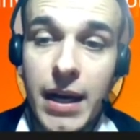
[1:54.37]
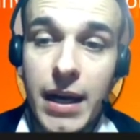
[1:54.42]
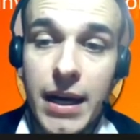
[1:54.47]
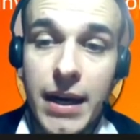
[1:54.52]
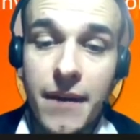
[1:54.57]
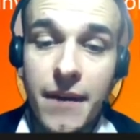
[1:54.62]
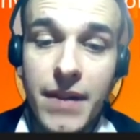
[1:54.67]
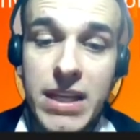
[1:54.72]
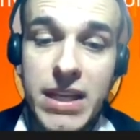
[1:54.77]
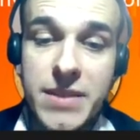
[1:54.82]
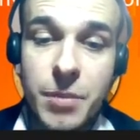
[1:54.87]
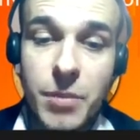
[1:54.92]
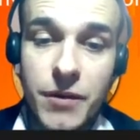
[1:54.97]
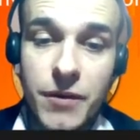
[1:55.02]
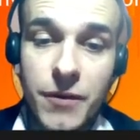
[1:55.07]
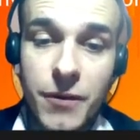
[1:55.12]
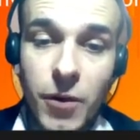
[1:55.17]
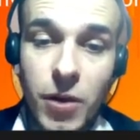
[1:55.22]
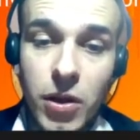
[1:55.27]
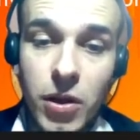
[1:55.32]
this
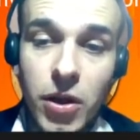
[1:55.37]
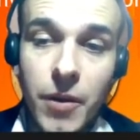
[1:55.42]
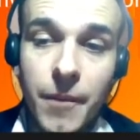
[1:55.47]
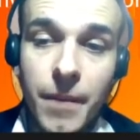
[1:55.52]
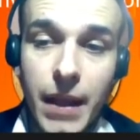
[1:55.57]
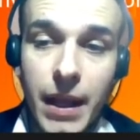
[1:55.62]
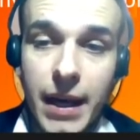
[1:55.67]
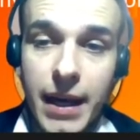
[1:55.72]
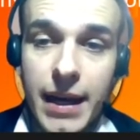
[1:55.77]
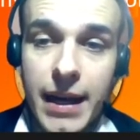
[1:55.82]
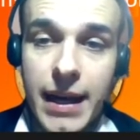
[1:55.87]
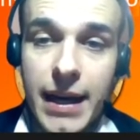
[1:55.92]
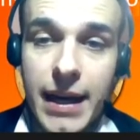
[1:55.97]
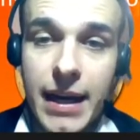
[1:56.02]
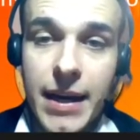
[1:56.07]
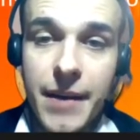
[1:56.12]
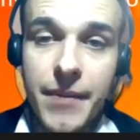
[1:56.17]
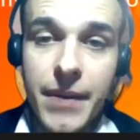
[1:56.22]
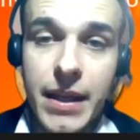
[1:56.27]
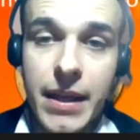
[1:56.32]
portfolio
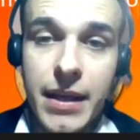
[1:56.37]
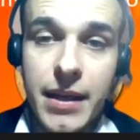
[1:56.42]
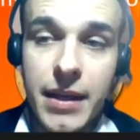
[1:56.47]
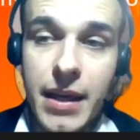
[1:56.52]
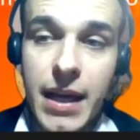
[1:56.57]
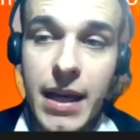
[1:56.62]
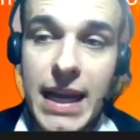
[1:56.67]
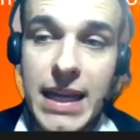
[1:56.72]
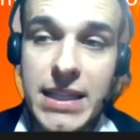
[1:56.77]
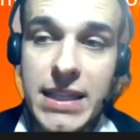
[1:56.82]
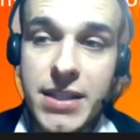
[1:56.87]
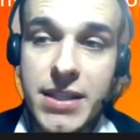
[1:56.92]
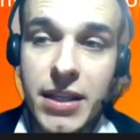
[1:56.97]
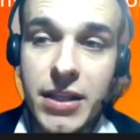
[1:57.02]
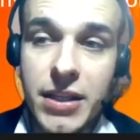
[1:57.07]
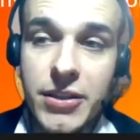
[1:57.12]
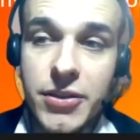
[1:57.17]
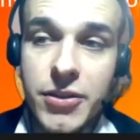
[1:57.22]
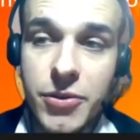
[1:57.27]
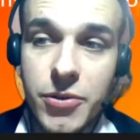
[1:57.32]
has
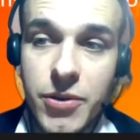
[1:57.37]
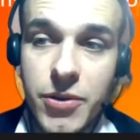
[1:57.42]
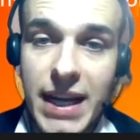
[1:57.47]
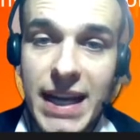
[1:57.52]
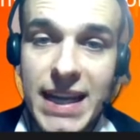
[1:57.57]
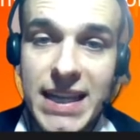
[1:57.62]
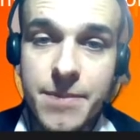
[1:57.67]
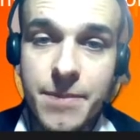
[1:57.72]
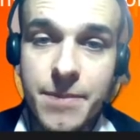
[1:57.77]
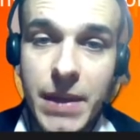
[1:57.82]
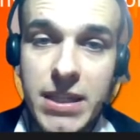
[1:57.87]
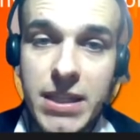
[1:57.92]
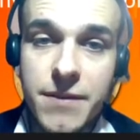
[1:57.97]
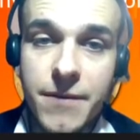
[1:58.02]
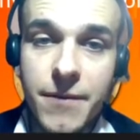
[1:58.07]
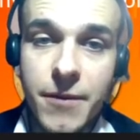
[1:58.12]
two aspects.